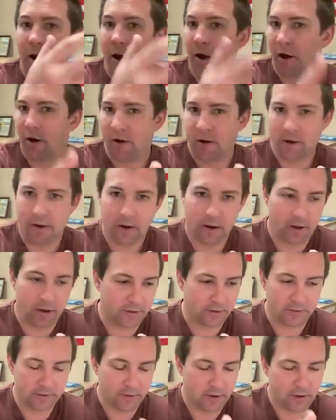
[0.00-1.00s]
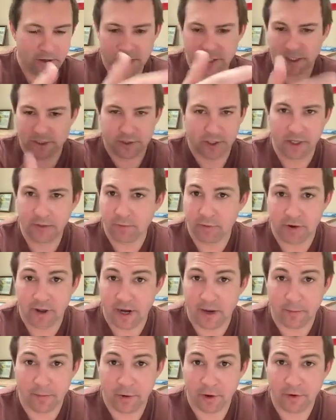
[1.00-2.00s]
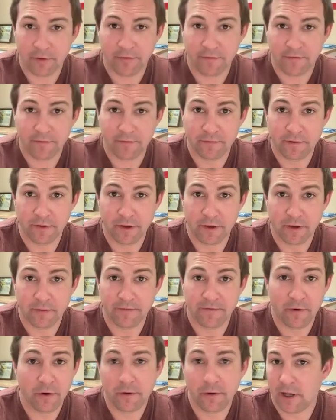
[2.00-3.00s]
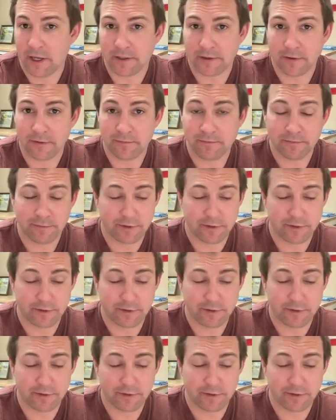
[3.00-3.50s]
Additionally, we got to prove the fertilizer.